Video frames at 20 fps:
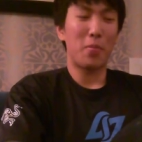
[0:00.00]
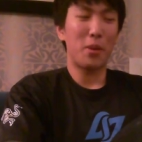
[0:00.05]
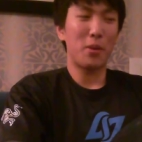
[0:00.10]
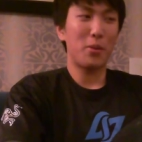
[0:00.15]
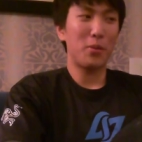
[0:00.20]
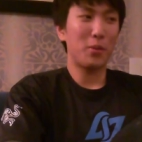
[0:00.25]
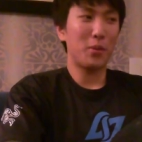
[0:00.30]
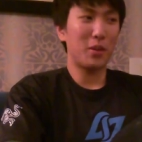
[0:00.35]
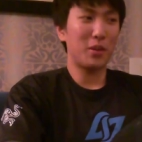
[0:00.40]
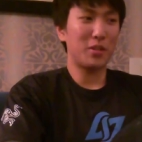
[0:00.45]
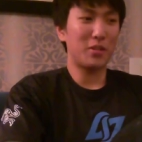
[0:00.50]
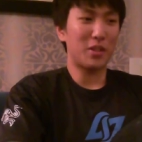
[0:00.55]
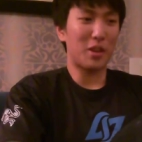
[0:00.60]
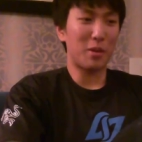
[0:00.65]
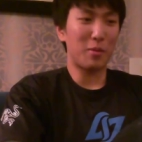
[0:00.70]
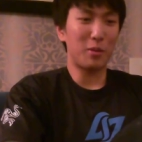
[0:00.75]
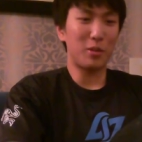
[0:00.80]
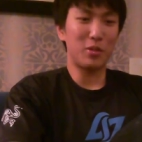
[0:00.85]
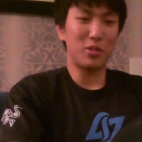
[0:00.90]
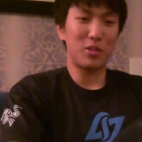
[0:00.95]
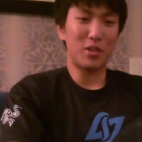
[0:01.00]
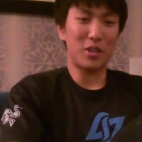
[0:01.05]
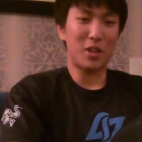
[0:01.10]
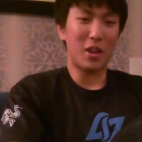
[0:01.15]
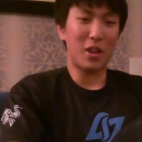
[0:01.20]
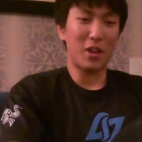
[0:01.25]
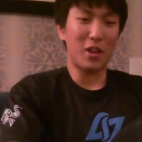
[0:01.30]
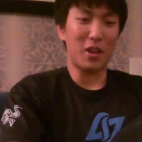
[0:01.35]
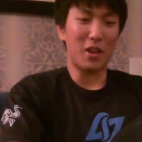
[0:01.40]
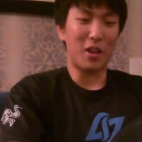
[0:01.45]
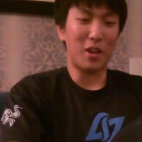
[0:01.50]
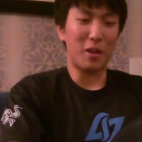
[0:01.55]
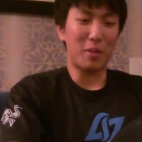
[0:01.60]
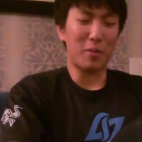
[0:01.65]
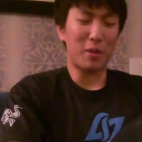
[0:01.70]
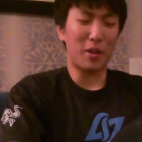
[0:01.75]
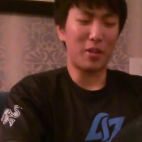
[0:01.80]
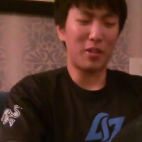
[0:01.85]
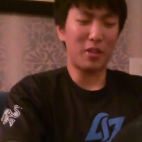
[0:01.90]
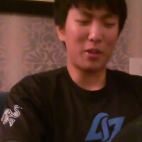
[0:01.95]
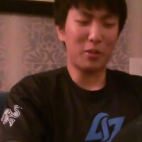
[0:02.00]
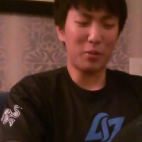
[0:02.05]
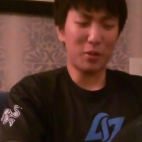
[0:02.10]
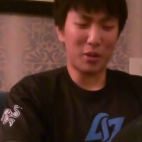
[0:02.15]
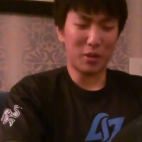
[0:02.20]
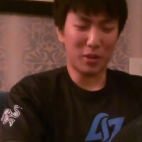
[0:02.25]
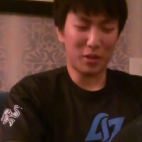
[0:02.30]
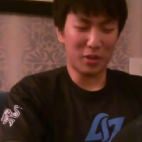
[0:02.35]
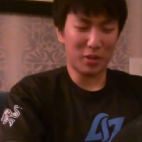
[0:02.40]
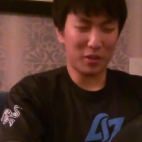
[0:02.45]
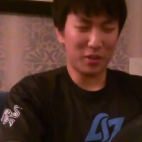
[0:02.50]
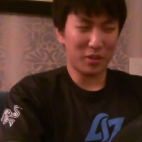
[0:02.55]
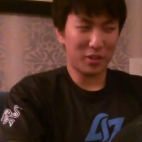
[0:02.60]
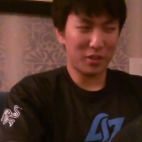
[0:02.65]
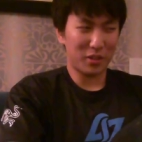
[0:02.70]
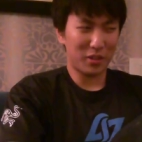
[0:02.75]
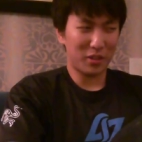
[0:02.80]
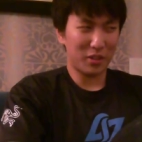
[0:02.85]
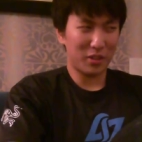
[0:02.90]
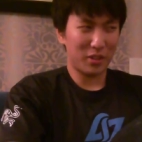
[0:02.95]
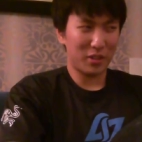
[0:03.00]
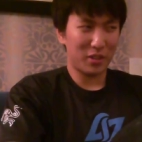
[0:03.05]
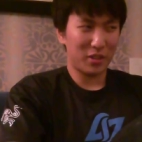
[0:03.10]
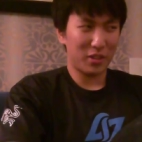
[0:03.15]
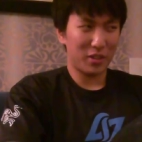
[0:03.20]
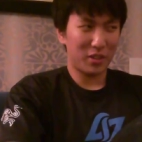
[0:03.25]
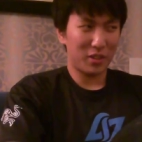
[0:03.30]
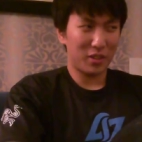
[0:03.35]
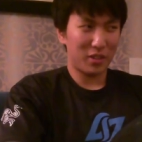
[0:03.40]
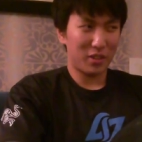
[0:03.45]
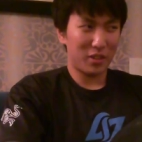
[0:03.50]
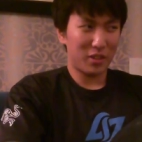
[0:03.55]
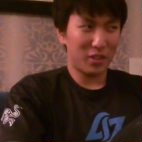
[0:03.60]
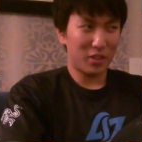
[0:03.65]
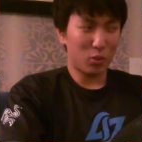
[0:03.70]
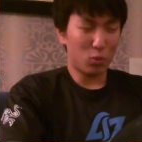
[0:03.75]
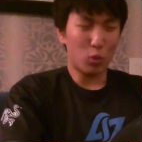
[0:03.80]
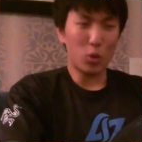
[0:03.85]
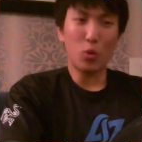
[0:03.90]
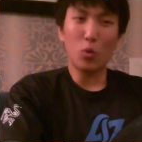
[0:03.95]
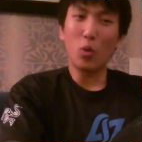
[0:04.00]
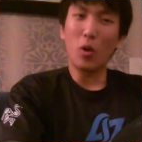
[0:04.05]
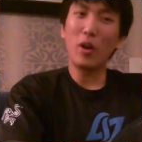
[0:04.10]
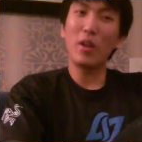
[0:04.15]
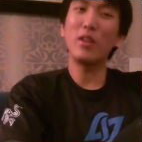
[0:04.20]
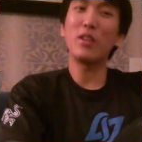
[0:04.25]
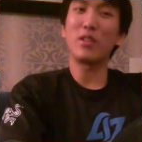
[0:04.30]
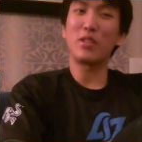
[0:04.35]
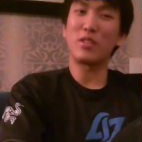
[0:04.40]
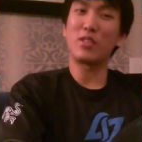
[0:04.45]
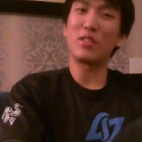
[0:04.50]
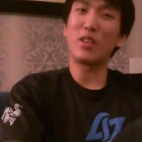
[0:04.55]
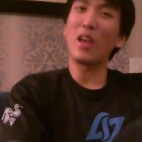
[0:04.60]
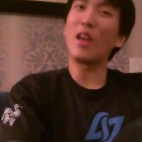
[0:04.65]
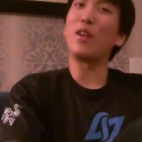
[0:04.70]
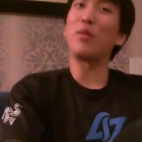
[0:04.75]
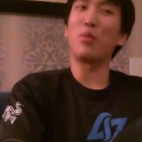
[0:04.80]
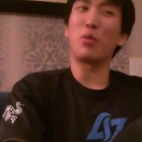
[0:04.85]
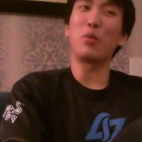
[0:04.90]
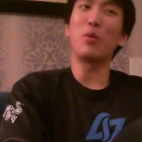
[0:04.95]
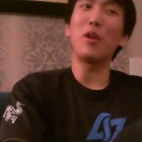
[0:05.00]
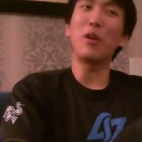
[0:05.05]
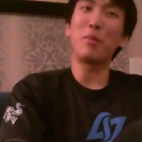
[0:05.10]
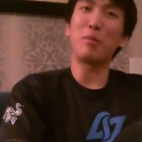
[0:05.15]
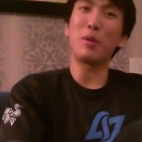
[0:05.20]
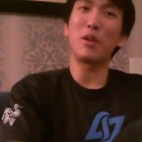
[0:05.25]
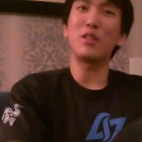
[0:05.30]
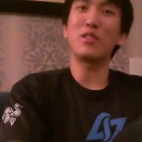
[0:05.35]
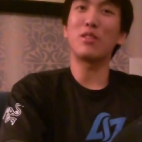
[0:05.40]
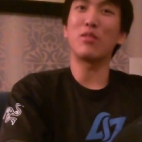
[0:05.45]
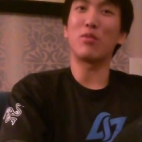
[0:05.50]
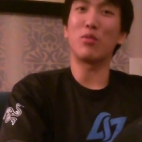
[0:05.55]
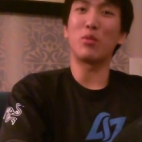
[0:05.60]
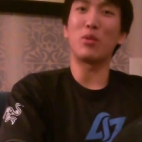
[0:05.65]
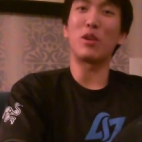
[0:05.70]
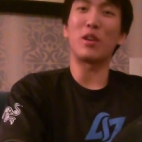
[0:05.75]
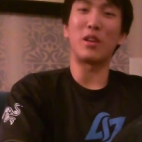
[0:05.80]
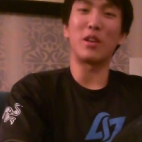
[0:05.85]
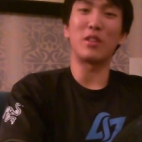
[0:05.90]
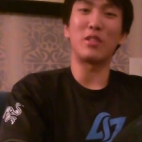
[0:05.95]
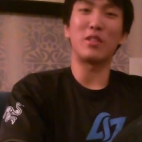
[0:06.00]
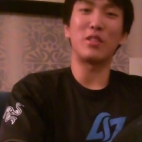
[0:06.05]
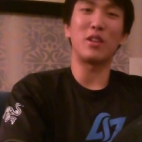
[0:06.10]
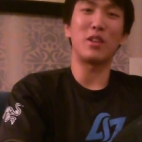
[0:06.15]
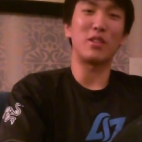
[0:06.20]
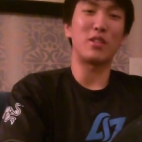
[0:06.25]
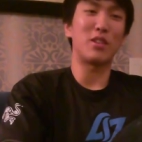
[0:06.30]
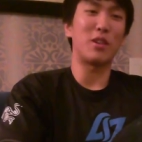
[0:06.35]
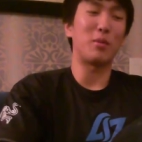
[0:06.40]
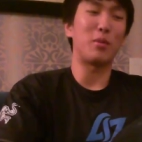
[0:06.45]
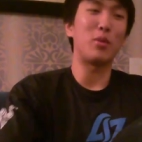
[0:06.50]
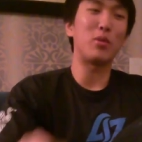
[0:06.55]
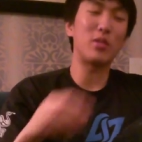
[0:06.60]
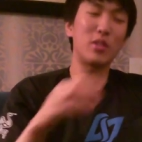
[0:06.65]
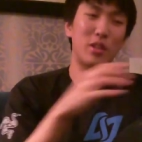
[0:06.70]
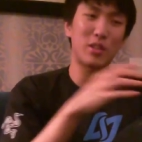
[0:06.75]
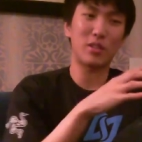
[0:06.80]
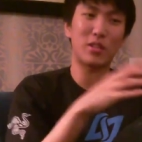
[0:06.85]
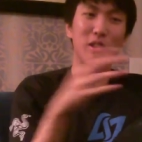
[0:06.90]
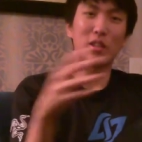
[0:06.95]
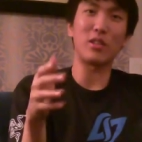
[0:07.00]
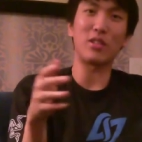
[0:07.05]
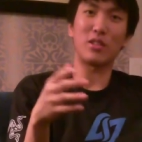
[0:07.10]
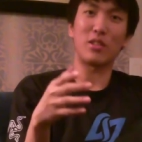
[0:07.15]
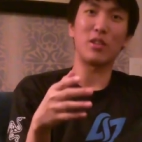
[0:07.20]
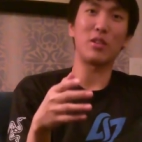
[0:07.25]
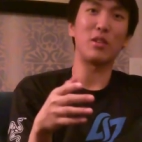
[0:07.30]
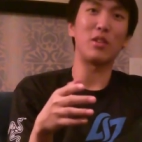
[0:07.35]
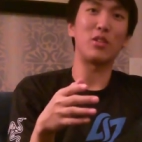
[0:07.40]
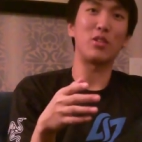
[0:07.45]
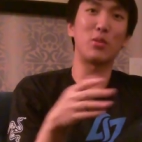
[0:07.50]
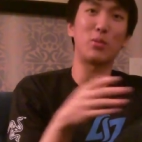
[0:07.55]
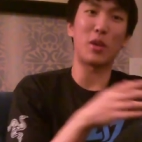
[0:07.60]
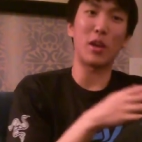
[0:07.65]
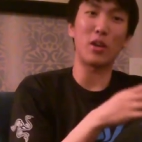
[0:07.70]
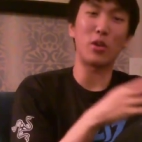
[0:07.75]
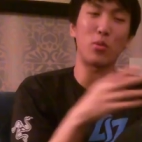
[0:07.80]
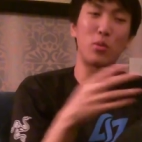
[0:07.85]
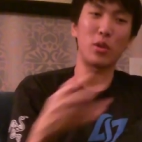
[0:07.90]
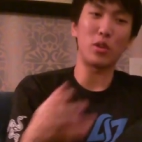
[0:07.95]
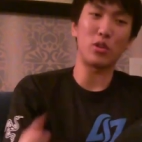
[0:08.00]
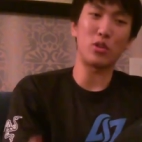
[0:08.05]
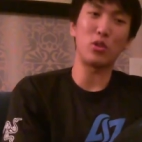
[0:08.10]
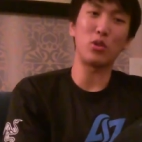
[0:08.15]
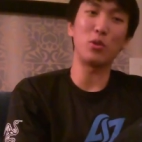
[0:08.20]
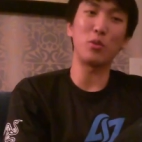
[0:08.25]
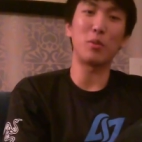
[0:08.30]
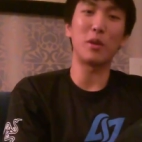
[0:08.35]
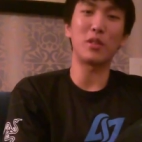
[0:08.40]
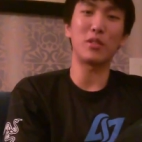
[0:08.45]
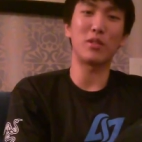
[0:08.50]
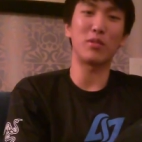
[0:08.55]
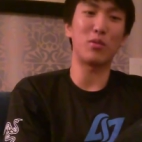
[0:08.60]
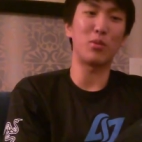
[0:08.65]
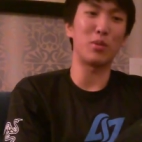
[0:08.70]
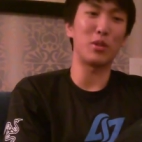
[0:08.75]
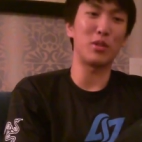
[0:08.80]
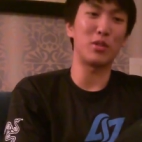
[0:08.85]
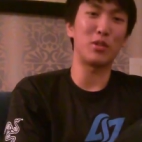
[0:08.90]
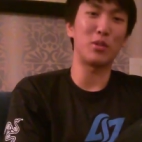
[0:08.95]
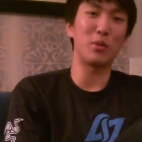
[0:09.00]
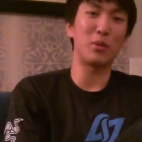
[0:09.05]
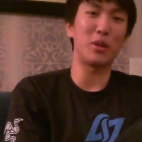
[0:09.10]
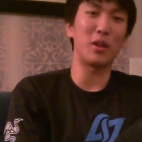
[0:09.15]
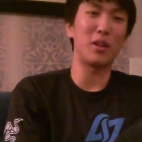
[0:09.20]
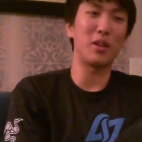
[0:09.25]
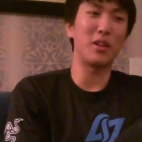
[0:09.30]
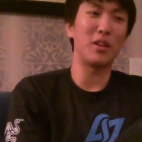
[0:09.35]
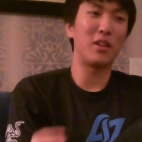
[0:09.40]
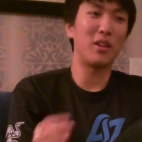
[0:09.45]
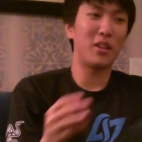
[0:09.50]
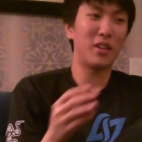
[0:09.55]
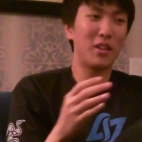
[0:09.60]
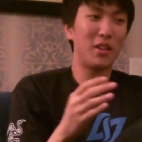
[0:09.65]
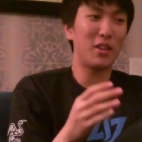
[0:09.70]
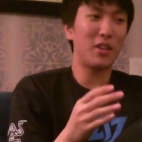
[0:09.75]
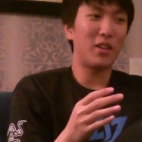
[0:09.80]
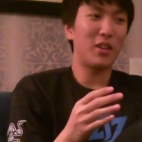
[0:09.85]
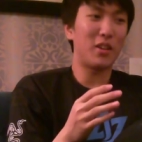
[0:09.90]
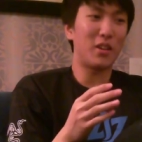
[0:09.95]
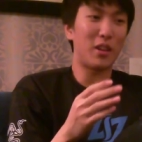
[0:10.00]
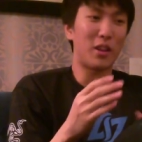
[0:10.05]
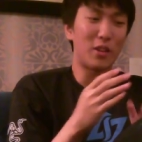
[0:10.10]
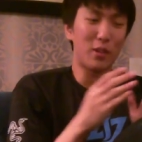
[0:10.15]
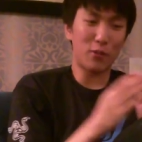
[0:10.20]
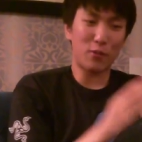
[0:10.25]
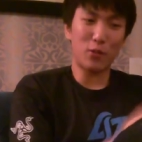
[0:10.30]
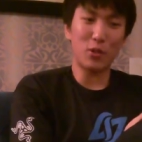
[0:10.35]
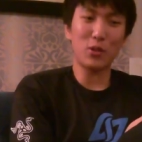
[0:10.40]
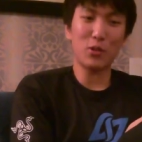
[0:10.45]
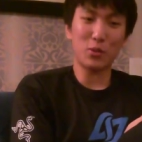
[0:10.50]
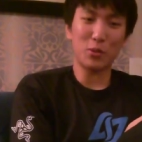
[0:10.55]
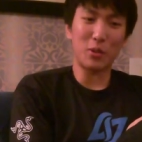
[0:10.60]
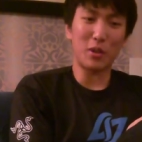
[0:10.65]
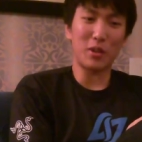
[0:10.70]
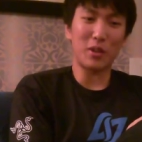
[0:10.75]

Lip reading: This was MLG Anaheim. I think we won a set. We won a best of 3 against TSM. It was an extended series, so we had to win 2 best of 3s to win. And the first